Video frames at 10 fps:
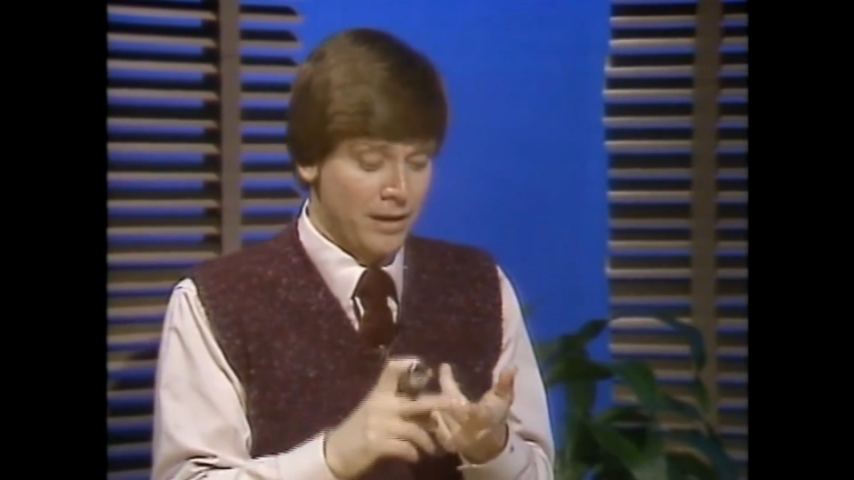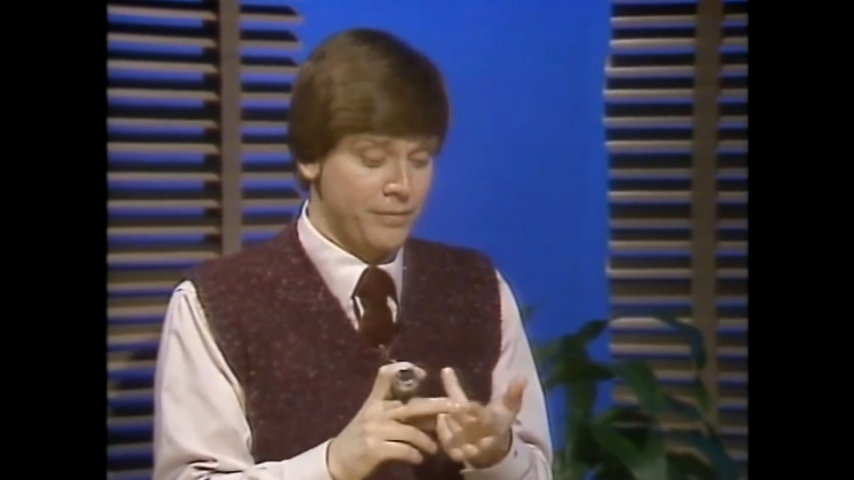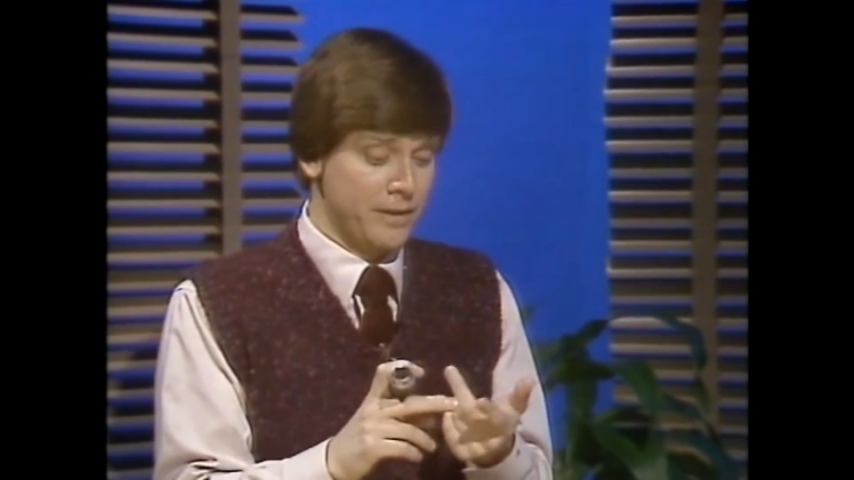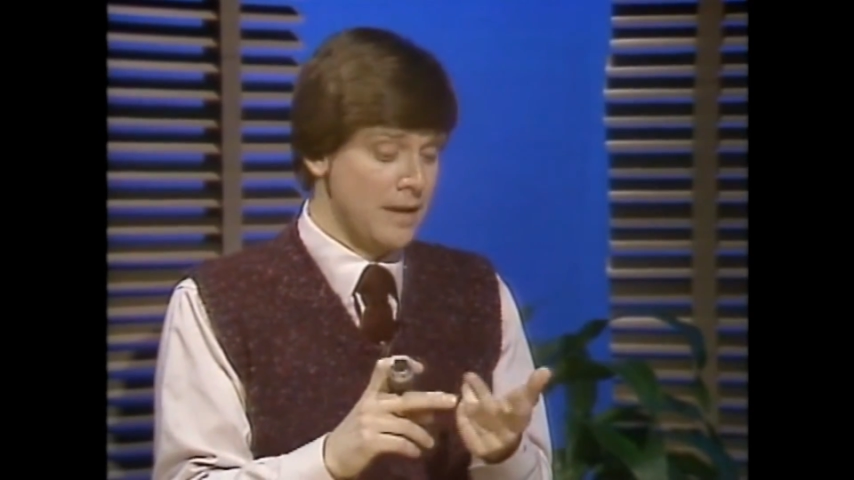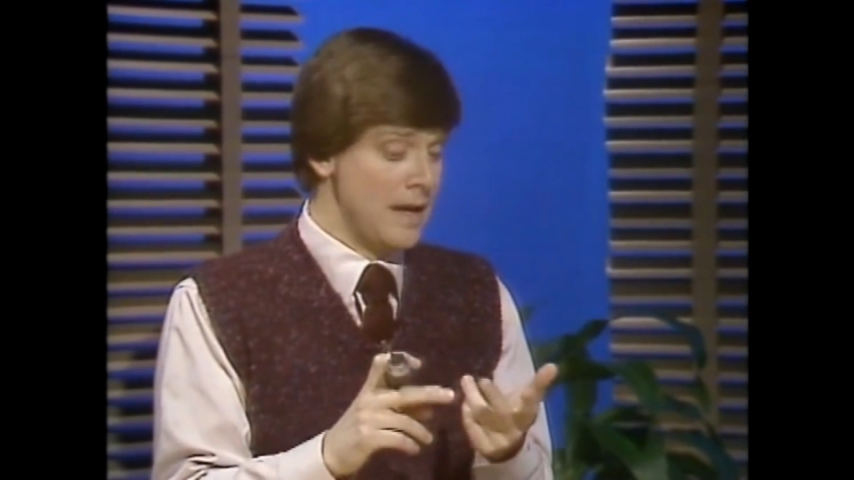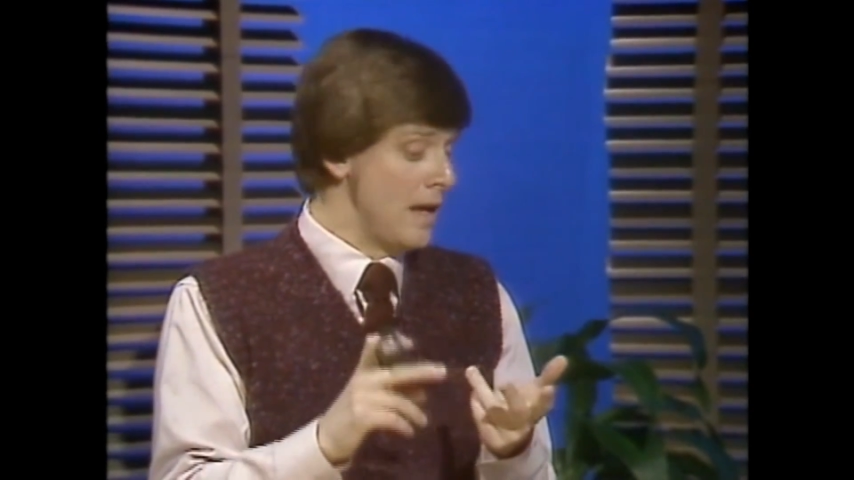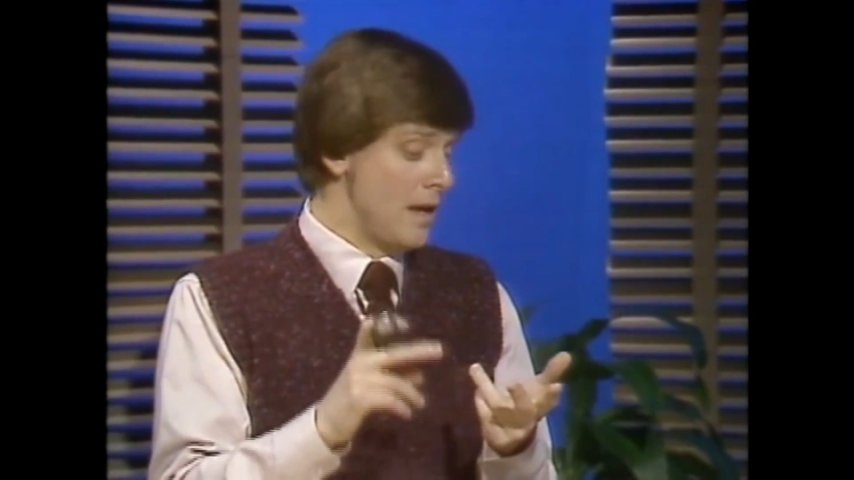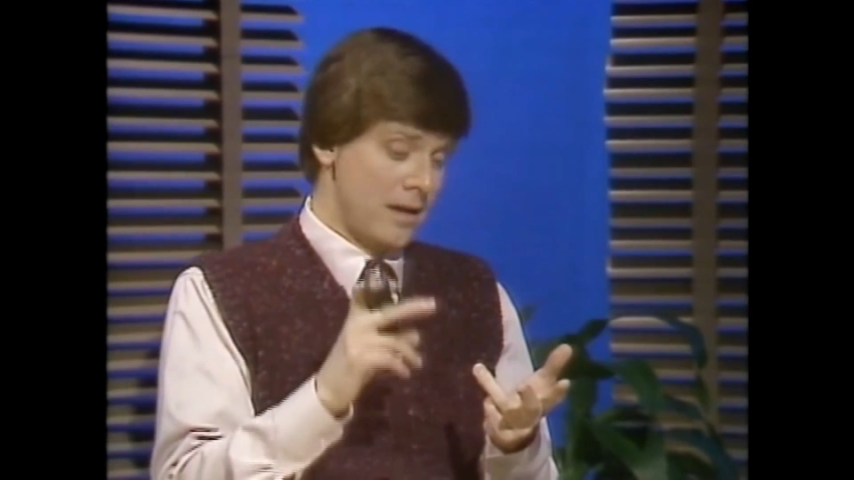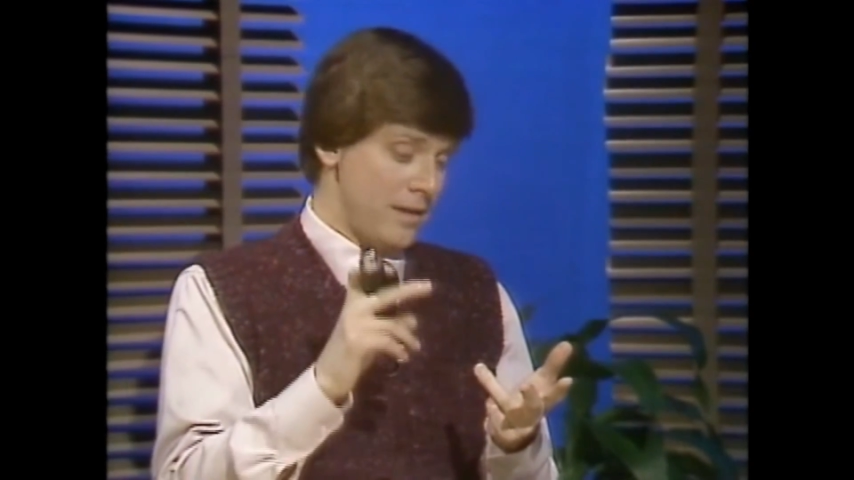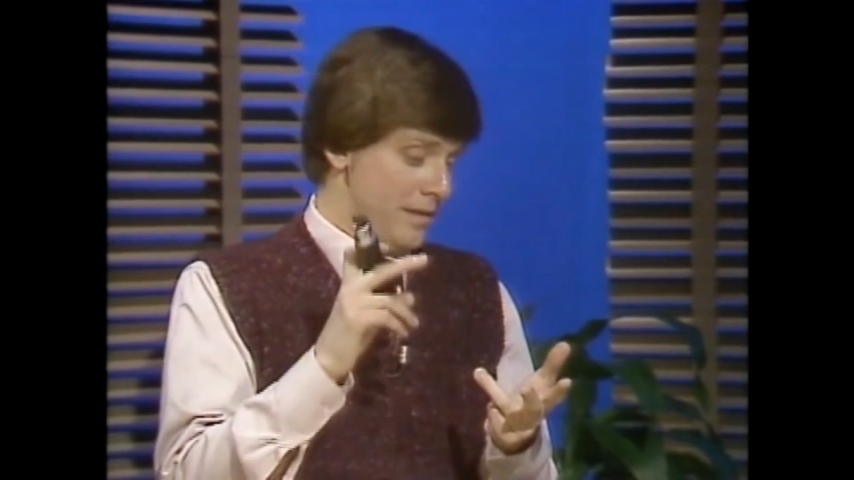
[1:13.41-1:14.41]
elephant,
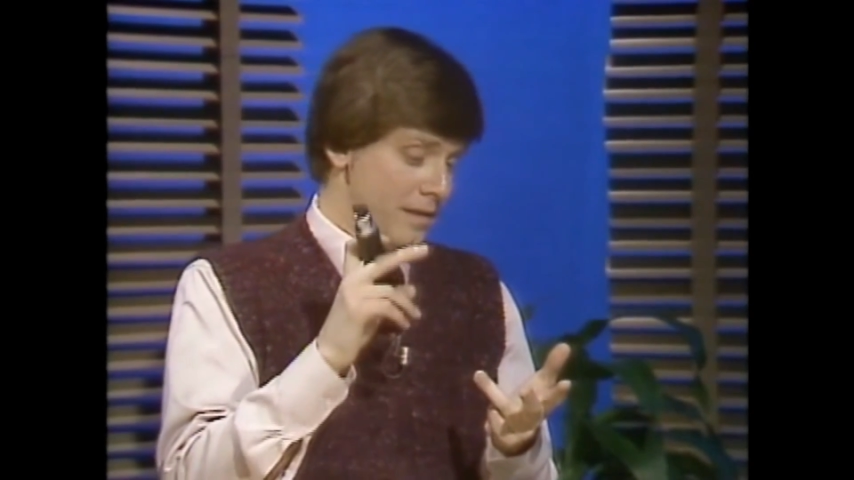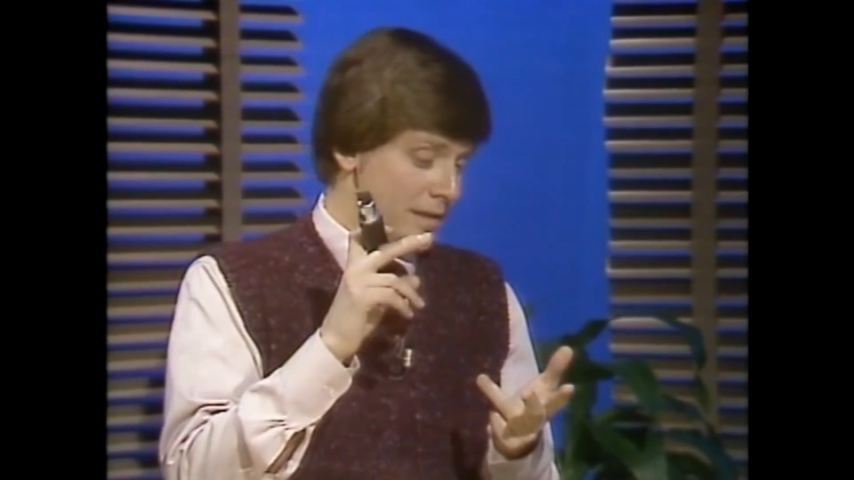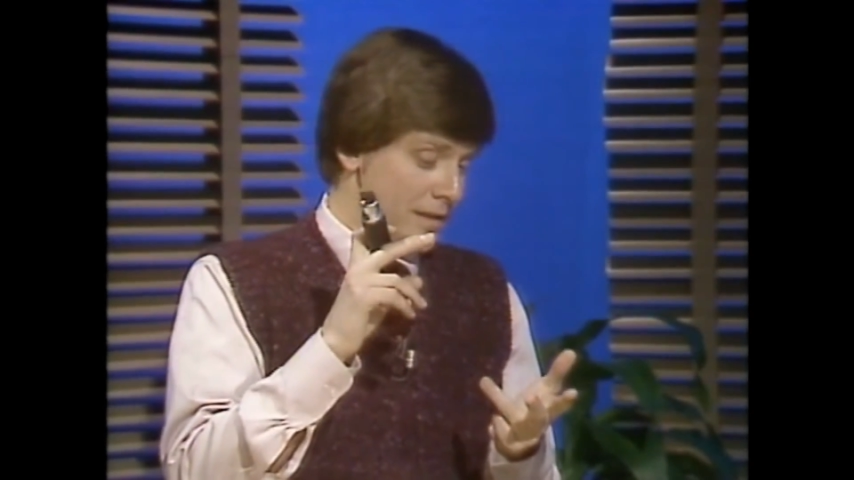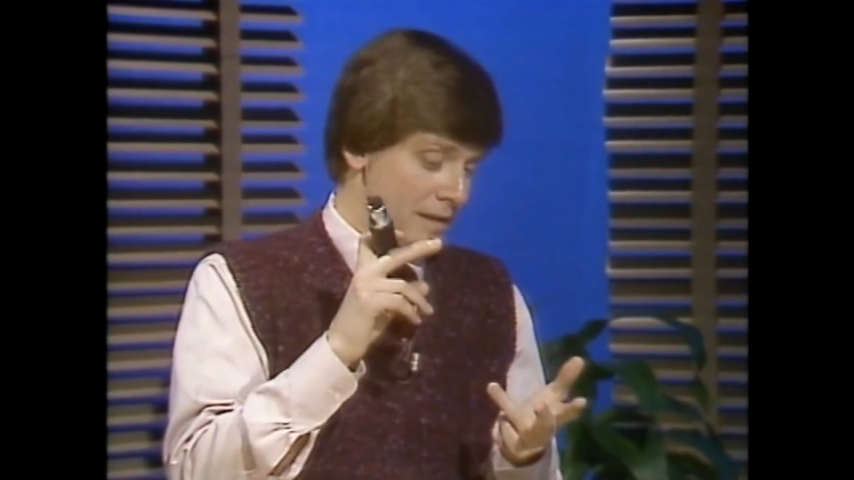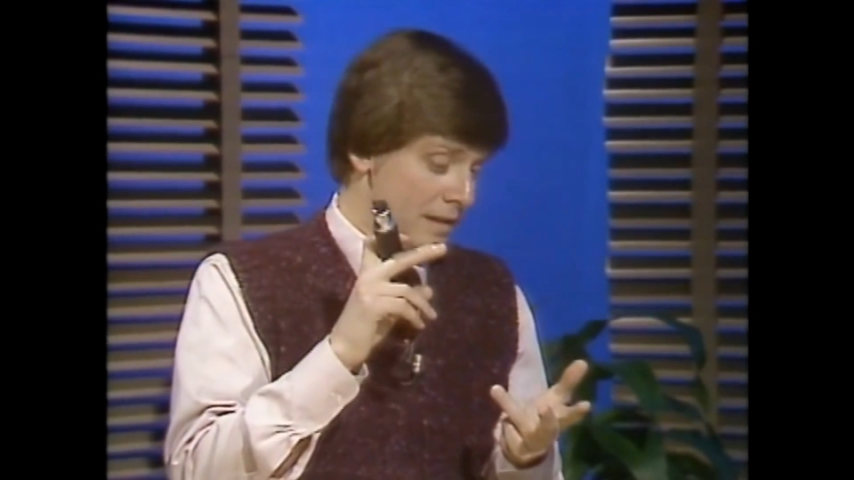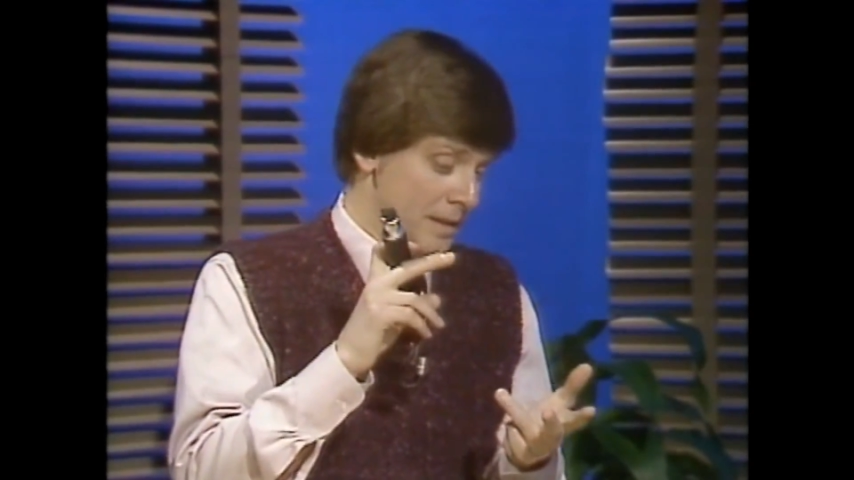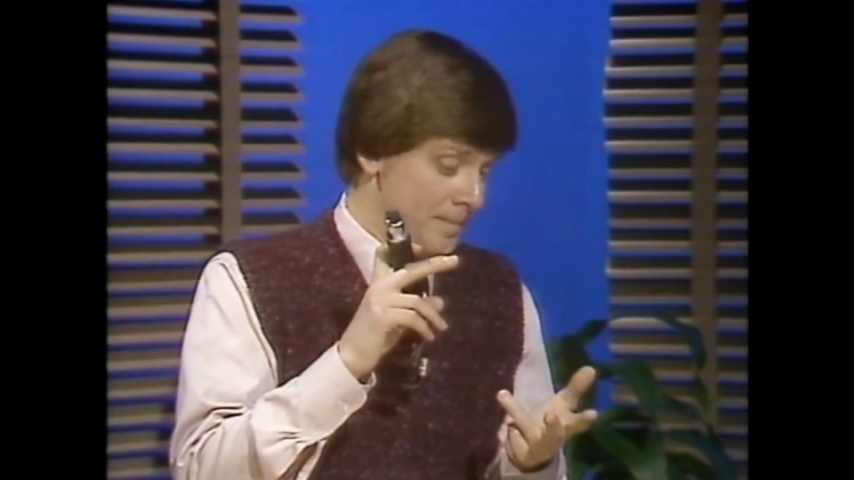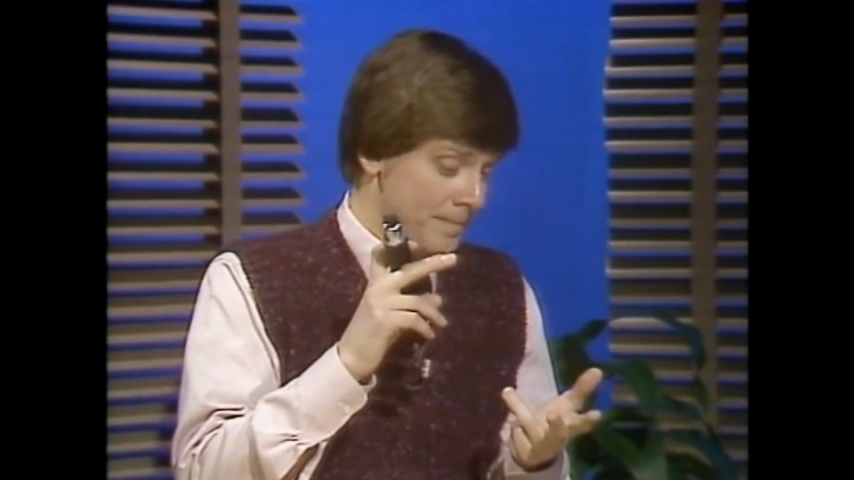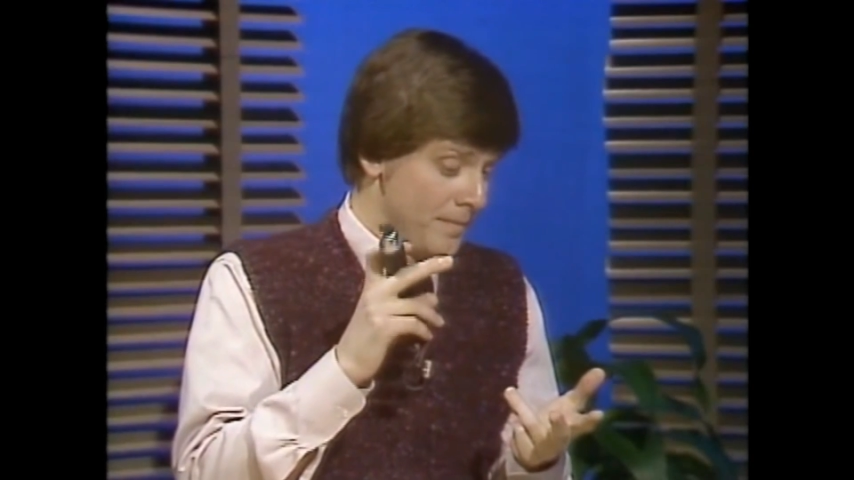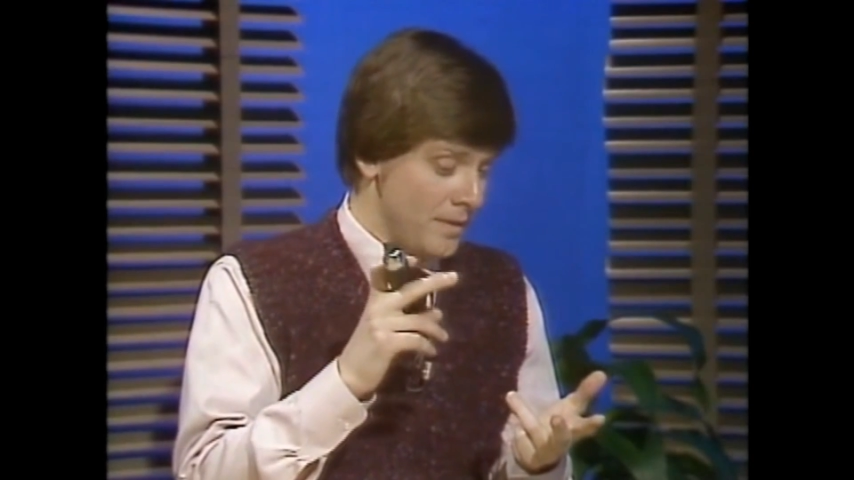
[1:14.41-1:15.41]

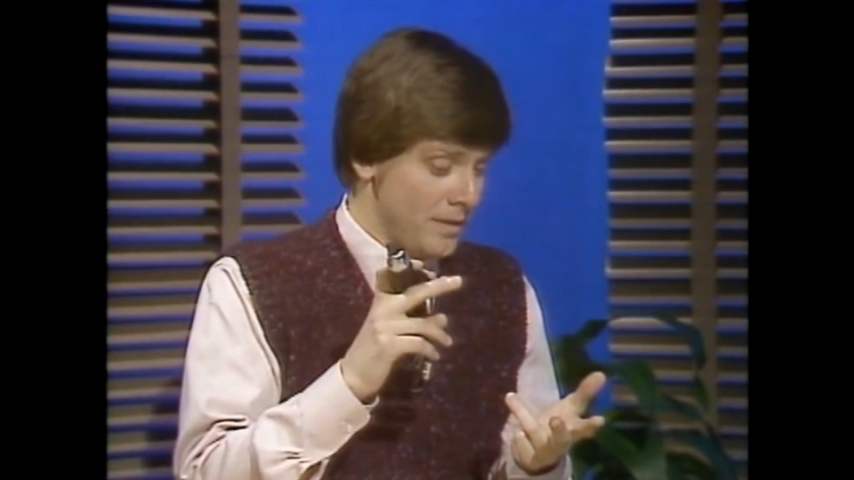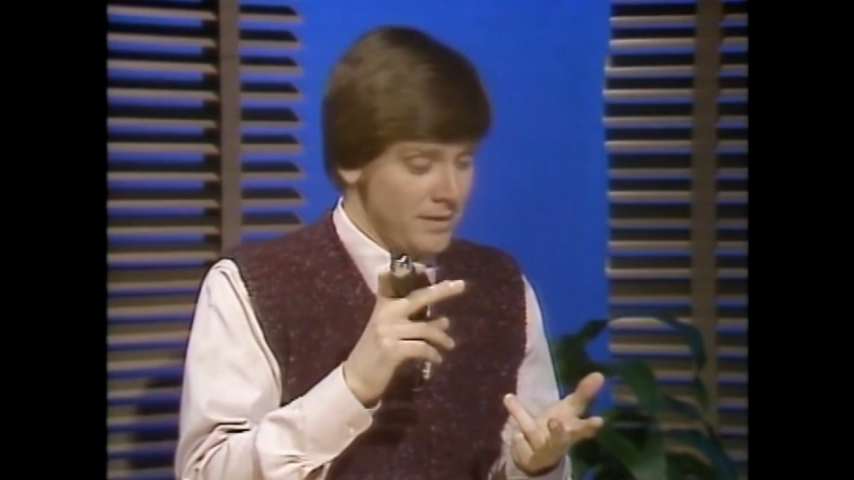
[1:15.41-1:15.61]
and